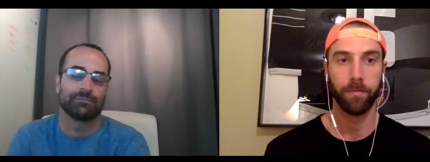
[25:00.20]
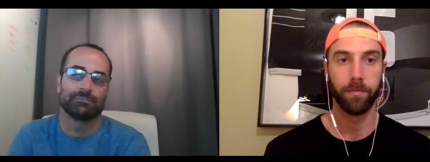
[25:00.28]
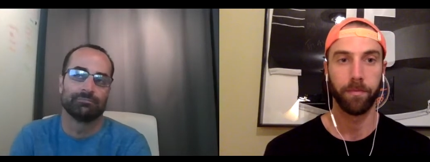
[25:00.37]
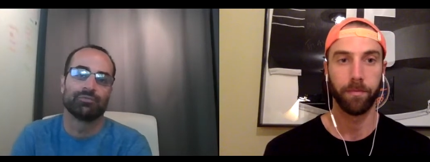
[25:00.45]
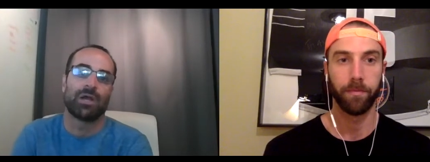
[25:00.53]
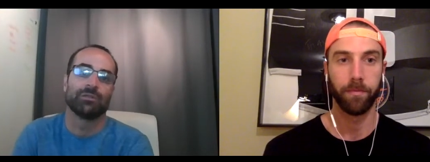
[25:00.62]

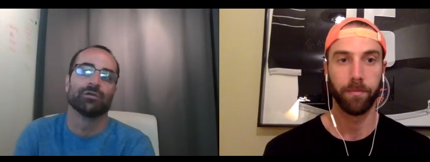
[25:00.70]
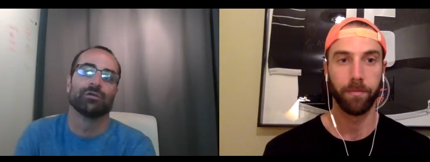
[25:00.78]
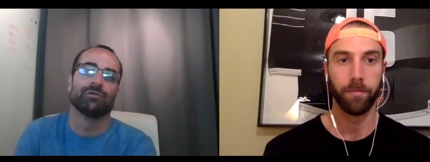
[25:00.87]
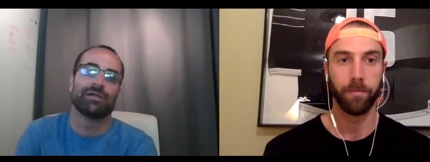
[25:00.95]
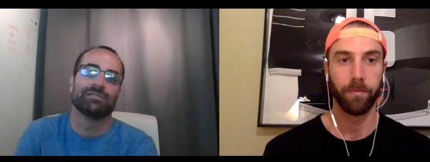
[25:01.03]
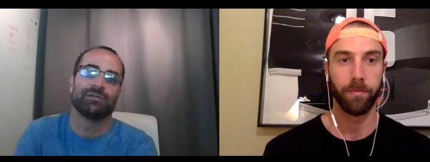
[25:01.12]
Speaker 1: probably you're going to
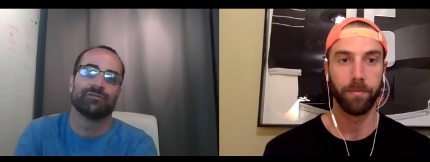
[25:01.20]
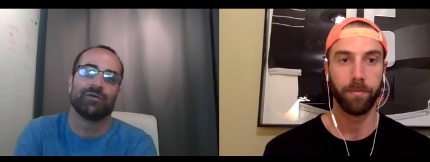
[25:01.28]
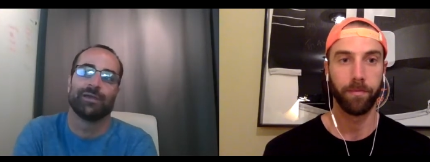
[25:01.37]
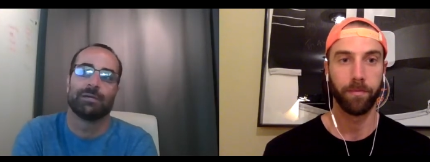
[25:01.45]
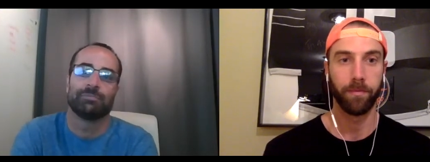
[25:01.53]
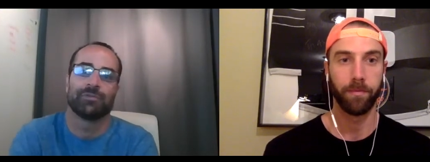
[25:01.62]
identify a
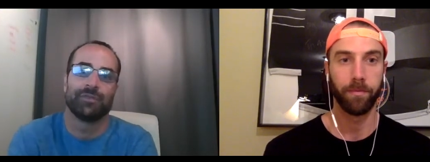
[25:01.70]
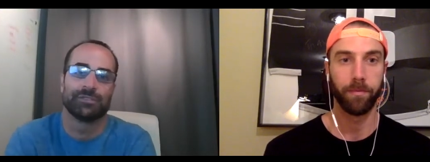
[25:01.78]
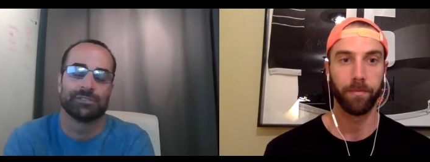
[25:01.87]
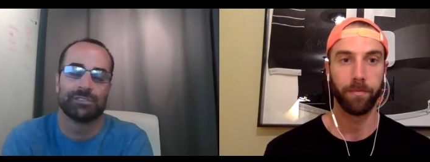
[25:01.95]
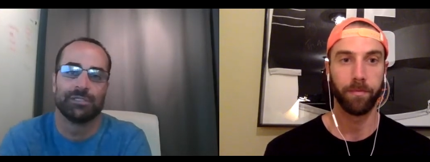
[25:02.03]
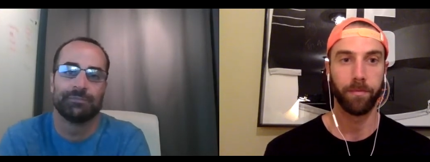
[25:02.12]
couple things
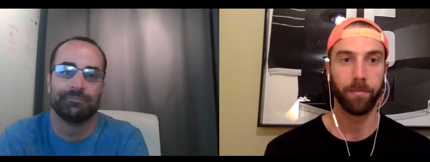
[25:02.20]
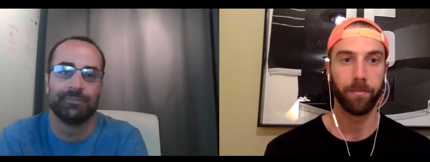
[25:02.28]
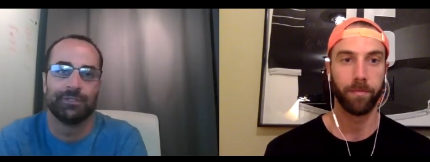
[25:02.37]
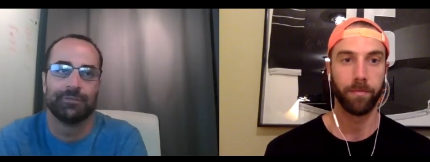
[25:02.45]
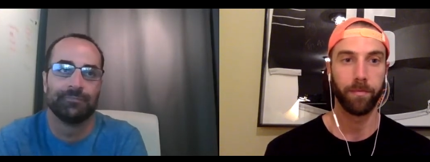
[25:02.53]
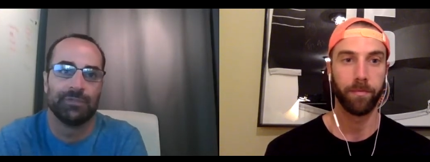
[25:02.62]
that you
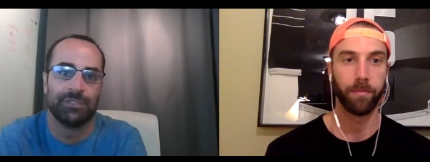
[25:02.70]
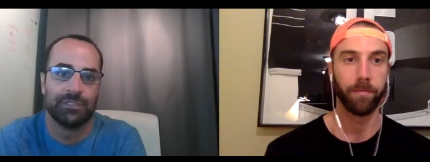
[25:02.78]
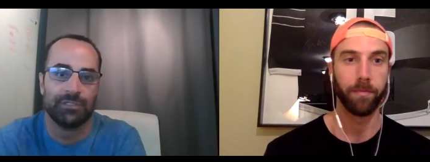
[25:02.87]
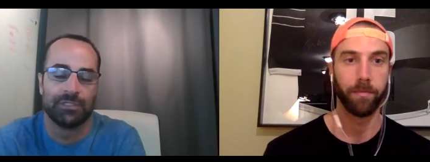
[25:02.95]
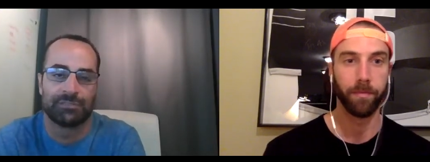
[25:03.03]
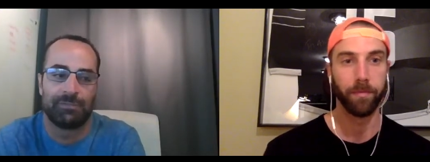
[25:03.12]
know you didn't
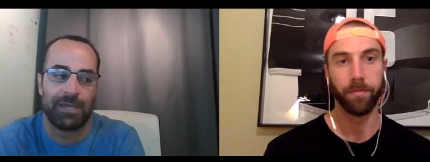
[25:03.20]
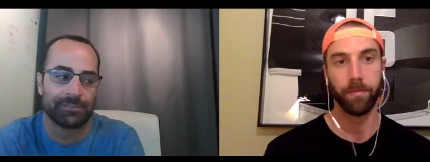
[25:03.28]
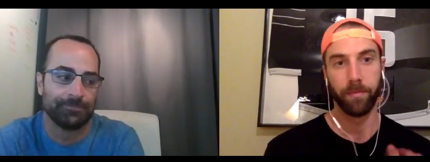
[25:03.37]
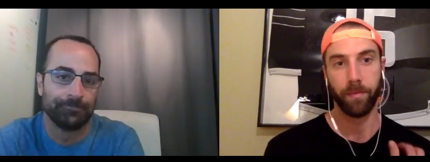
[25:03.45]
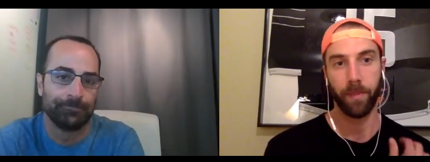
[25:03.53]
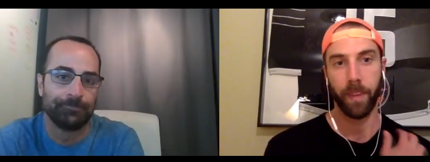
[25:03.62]
expect
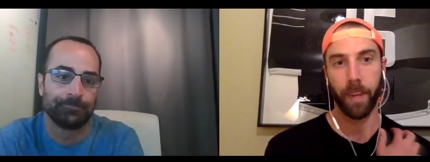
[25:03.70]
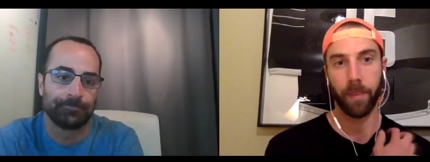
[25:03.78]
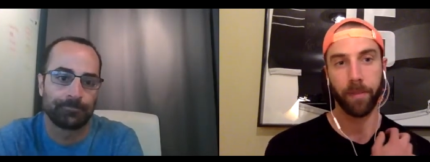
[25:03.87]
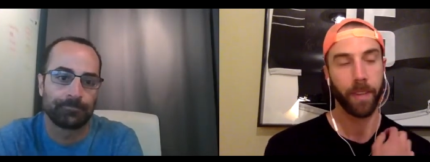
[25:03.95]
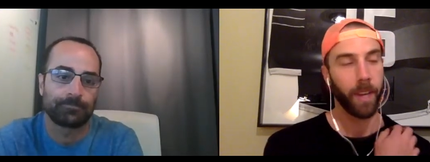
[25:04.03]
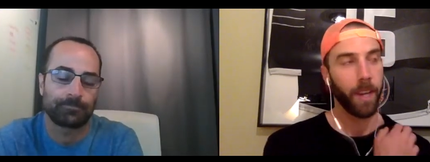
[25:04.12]

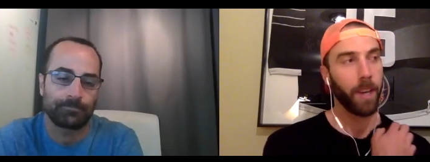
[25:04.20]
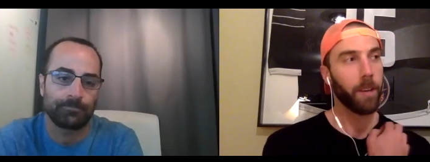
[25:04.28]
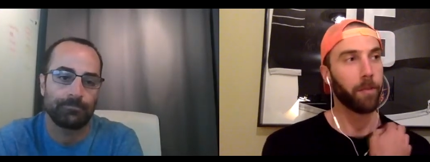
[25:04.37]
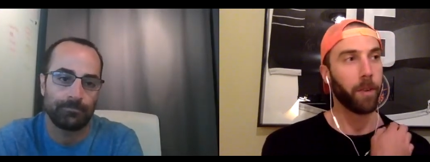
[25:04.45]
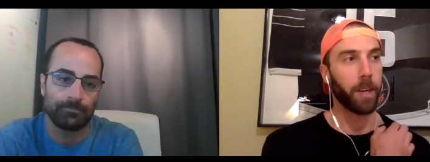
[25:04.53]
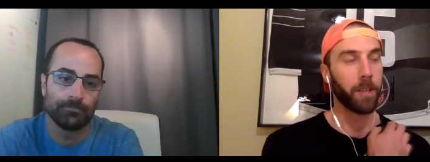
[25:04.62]
Speaker 2: yeah
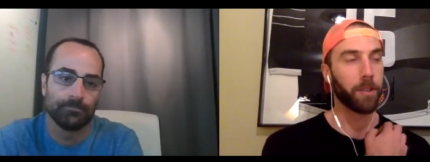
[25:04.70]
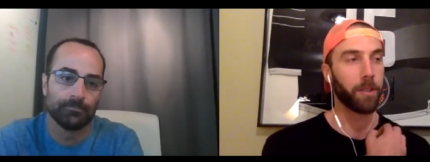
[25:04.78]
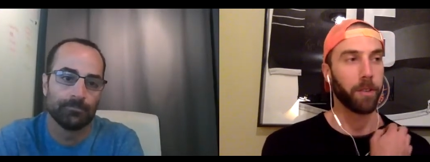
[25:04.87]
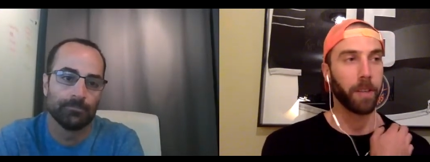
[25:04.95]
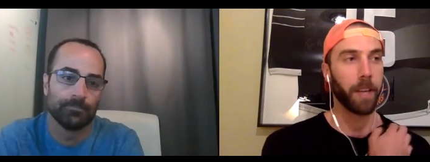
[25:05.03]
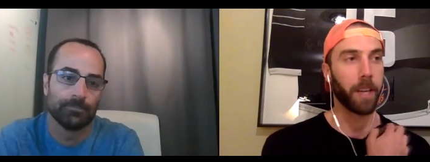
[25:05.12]
funny
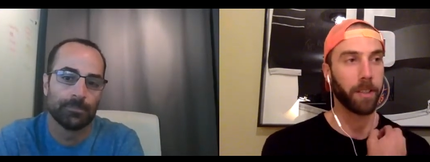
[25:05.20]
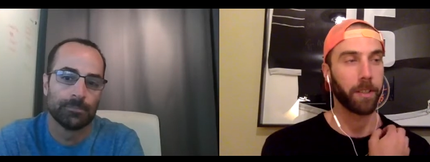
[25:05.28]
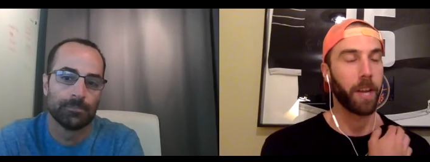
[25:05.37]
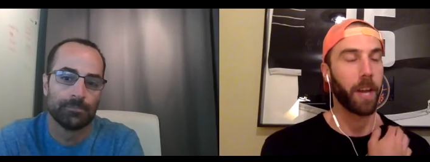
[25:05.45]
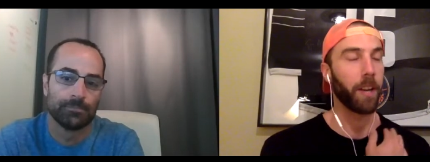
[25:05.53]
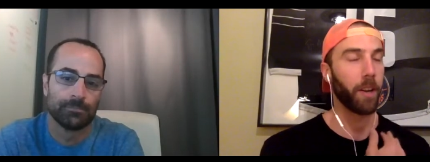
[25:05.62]
like
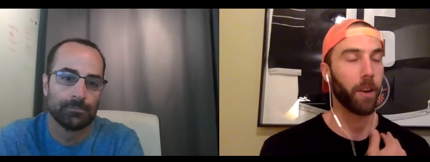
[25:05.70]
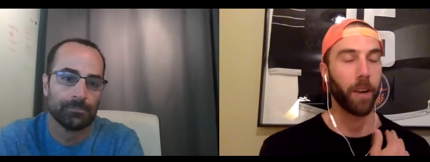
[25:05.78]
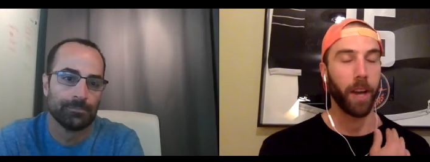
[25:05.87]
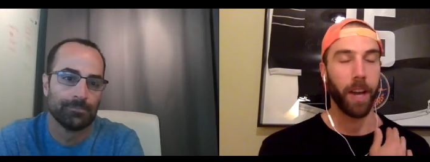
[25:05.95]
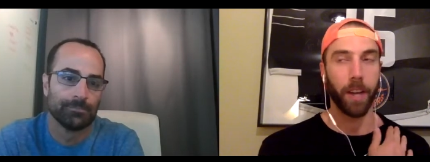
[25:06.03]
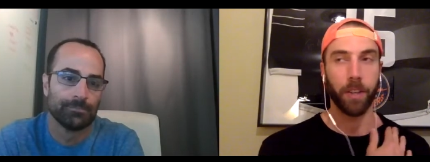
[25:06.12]
side
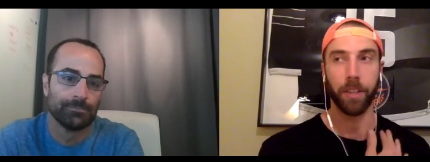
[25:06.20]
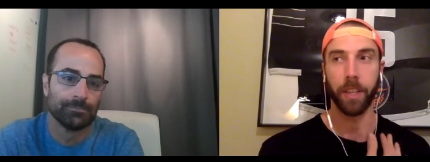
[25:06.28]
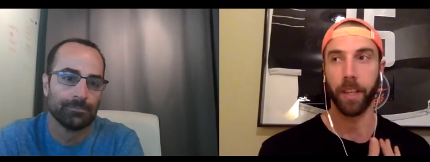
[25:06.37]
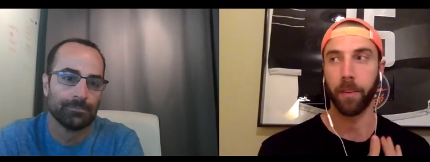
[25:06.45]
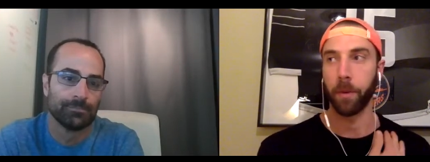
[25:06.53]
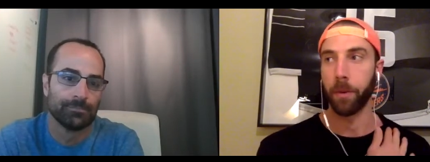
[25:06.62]
note i
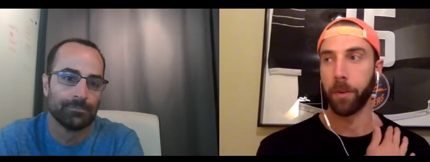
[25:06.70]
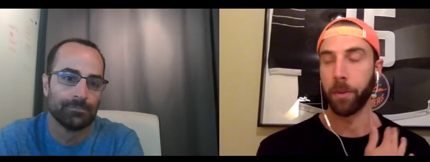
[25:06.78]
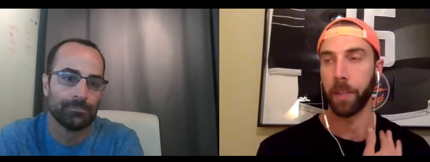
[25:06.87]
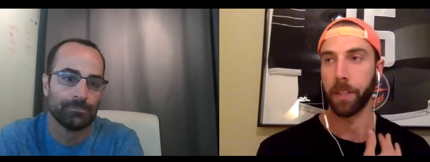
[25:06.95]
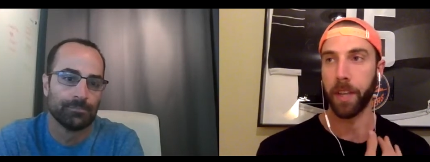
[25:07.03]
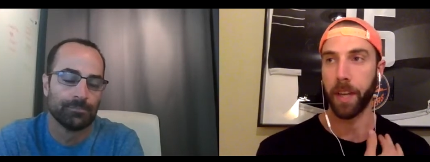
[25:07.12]
actually we were
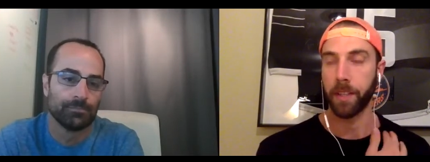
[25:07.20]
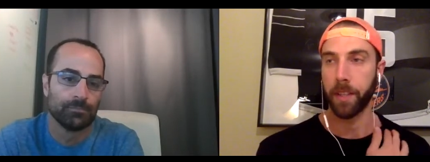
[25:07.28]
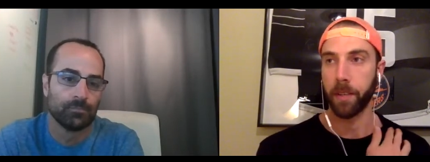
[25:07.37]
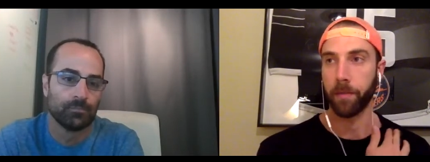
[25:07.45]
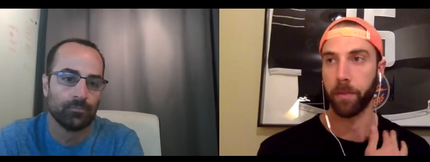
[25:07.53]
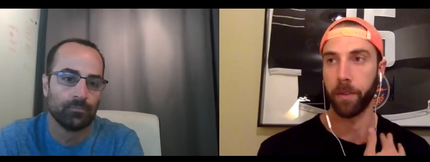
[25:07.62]
doing
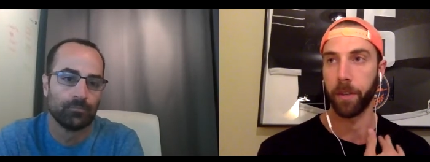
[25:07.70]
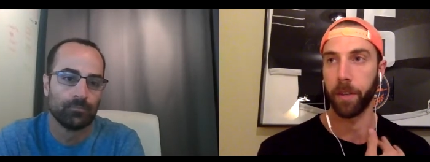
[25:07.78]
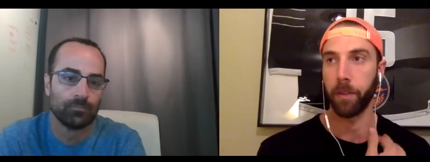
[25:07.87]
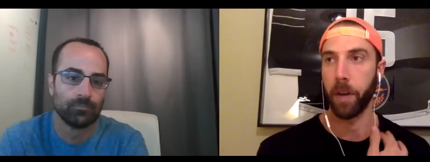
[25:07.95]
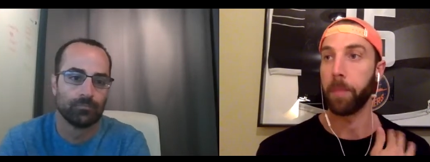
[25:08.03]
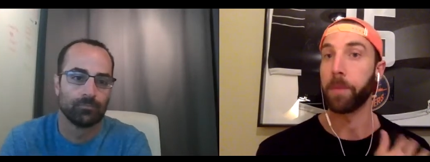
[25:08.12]
testing for
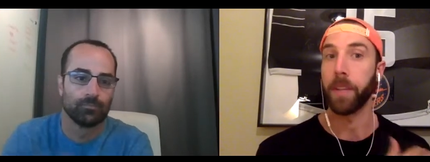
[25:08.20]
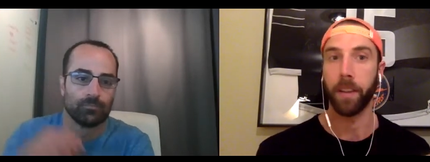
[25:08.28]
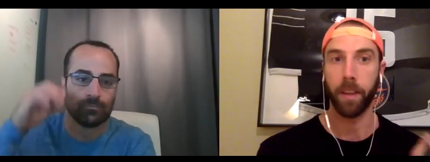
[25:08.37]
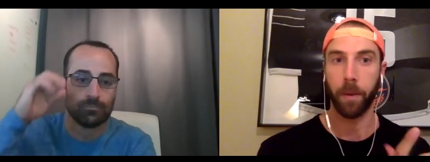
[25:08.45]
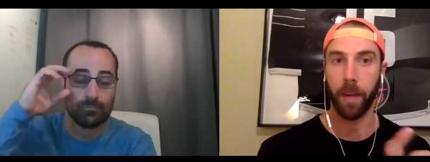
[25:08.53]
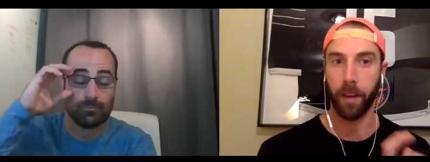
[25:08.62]
a new
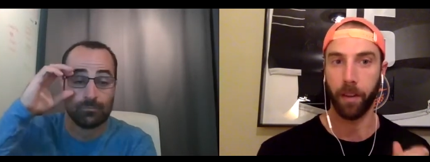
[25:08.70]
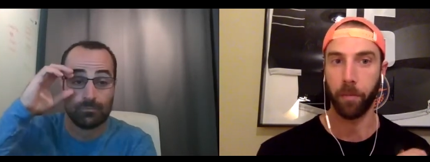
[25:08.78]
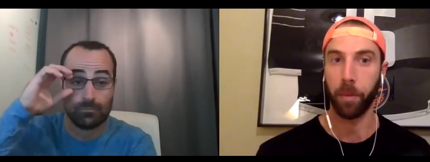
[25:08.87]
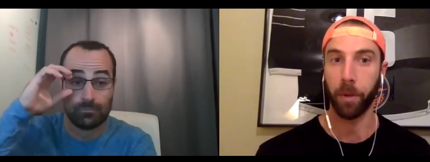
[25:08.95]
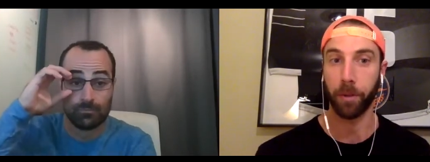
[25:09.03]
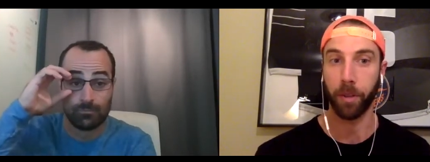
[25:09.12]
update that we had on
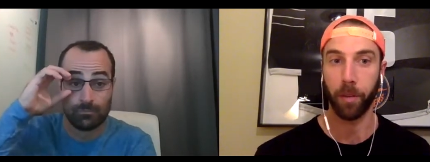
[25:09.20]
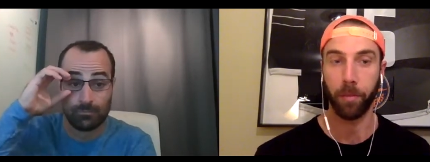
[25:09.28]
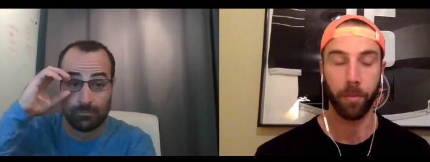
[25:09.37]
the beard club